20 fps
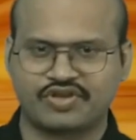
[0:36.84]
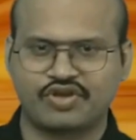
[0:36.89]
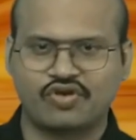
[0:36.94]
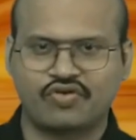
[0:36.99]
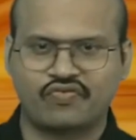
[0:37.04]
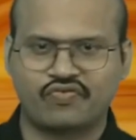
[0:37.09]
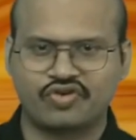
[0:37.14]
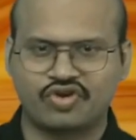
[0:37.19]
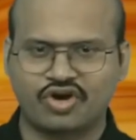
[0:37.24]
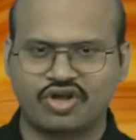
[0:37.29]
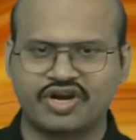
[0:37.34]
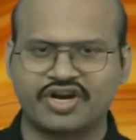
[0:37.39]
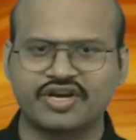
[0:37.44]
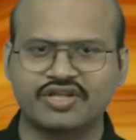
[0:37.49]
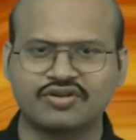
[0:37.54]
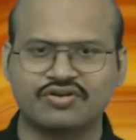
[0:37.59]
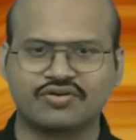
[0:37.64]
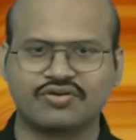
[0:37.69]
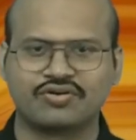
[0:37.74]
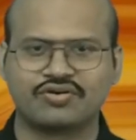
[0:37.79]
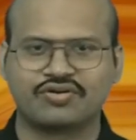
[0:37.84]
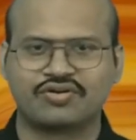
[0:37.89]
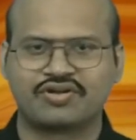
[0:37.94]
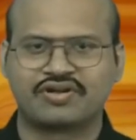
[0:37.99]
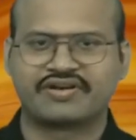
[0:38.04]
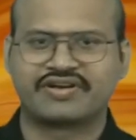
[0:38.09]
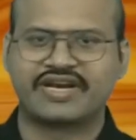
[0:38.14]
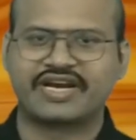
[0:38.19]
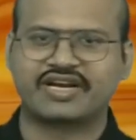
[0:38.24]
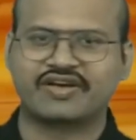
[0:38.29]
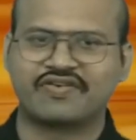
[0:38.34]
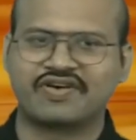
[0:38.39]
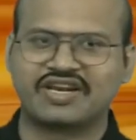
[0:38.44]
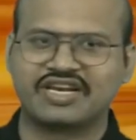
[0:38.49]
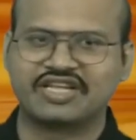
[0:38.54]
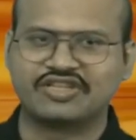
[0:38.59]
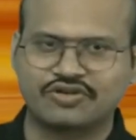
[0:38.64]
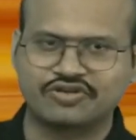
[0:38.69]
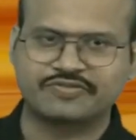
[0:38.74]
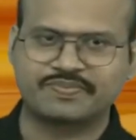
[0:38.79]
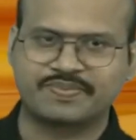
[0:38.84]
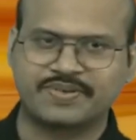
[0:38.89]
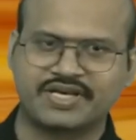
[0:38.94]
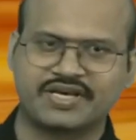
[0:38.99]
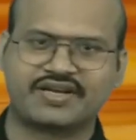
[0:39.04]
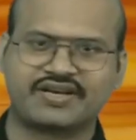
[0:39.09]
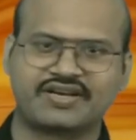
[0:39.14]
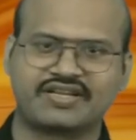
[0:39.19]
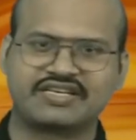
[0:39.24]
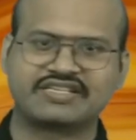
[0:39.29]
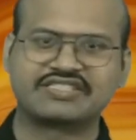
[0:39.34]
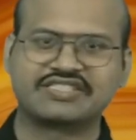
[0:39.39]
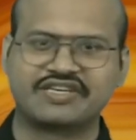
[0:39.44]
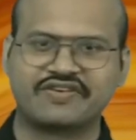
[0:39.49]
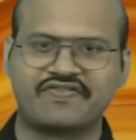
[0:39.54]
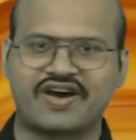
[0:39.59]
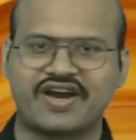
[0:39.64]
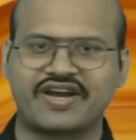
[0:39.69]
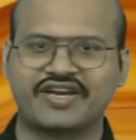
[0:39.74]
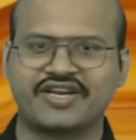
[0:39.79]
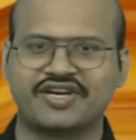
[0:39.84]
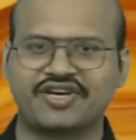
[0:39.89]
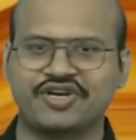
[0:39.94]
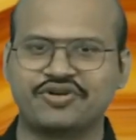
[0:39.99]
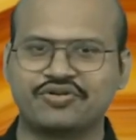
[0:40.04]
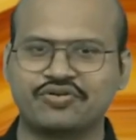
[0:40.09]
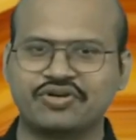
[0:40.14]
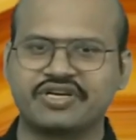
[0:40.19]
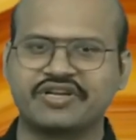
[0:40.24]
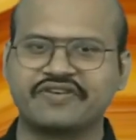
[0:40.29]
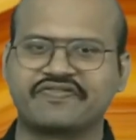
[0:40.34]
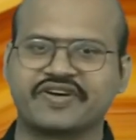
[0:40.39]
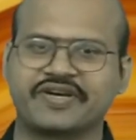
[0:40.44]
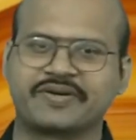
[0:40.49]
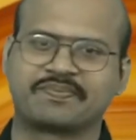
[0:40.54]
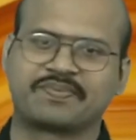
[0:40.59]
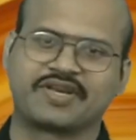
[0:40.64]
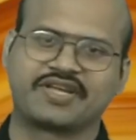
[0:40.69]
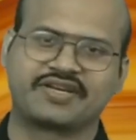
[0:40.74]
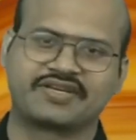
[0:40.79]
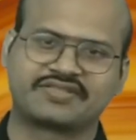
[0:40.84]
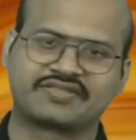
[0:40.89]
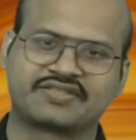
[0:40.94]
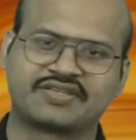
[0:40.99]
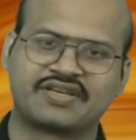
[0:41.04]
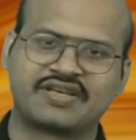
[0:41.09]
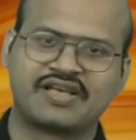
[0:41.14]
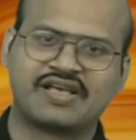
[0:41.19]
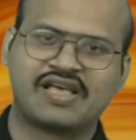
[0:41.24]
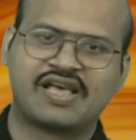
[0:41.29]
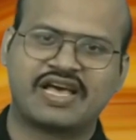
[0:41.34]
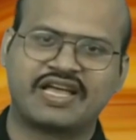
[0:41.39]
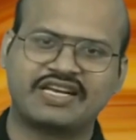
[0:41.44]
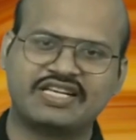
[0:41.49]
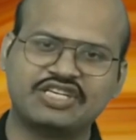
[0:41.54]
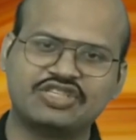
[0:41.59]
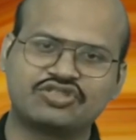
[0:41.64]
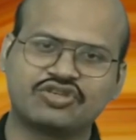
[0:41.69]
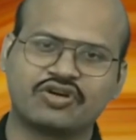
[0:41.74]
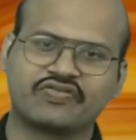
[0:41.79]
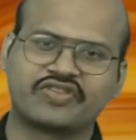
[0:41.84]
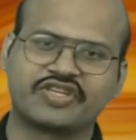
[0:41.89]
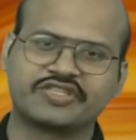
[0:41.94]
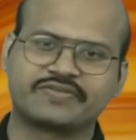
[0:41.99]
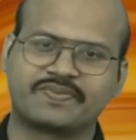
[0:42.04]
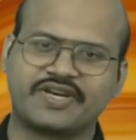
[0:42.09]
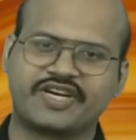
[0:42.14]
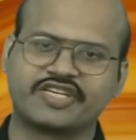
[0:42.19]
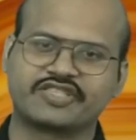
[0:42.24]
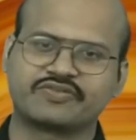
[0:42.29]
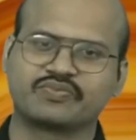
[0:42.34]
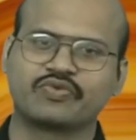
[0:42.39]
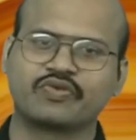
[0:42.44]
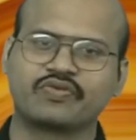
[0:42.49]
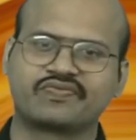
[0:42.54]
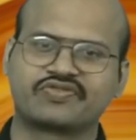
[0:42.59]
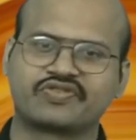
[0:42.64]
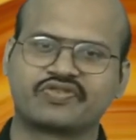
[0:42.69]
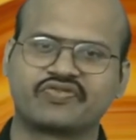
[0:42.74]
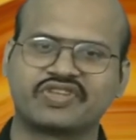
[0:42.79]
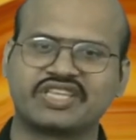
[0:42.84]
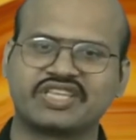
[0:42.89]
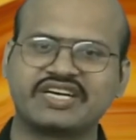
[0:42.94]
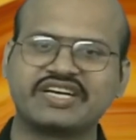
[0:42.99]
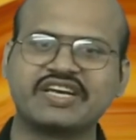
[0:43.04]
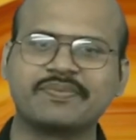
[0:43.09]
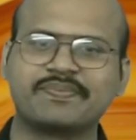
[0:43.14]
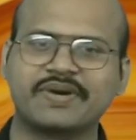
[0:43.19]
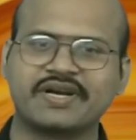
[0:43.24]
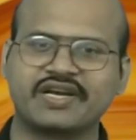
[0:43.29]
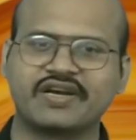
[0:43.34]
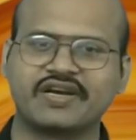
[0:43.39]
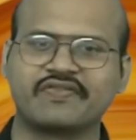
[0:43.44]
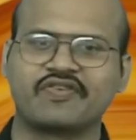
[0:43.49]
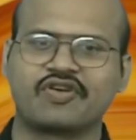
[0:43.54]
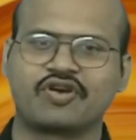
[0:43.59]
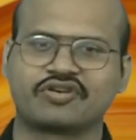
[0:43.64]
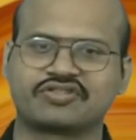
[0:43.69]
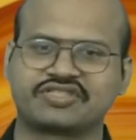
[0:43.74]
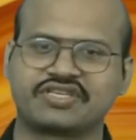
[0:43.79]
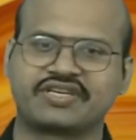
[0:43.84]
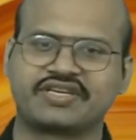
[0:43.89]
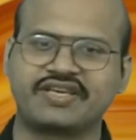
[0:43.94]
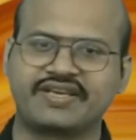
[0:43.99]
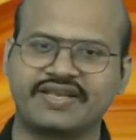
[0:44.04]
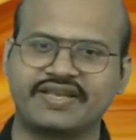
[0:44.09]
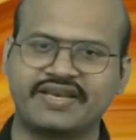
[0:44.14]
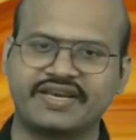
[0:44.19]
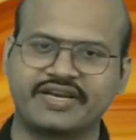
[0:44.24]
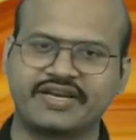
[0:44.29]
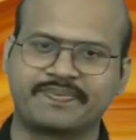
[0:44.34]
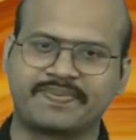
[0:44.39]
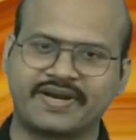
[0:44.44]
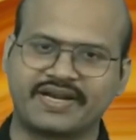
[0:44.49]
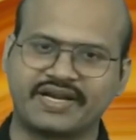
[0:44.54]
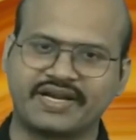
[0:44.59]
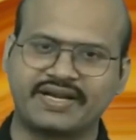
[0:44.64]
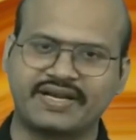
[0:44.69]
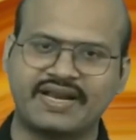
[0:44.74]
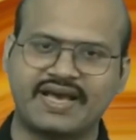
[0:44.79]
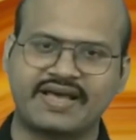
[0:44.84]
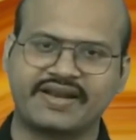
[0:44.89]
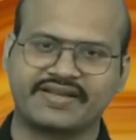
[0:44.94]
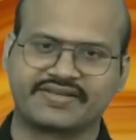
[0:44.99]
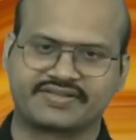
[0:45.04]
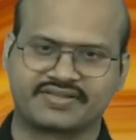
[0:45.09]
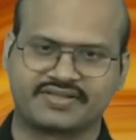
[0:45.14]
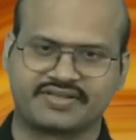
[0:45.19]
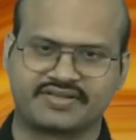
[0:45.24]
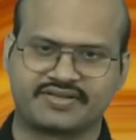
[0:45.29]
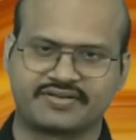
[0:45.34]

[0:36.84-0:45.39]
We already know that our lithosphere is divided into different plates, and each of these plates moves with independent velocity in independent direction.